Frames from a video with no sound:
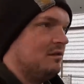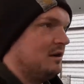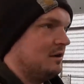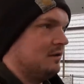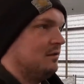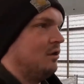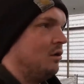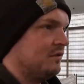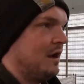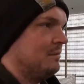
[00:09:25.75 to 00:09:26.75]
They're the
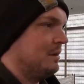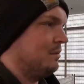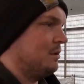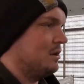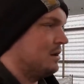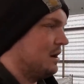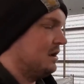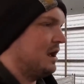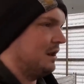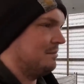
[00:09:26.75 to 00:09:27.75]
whole time they were
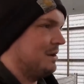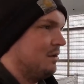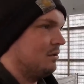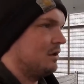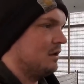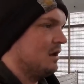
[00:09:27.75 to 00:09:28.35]
getting milk,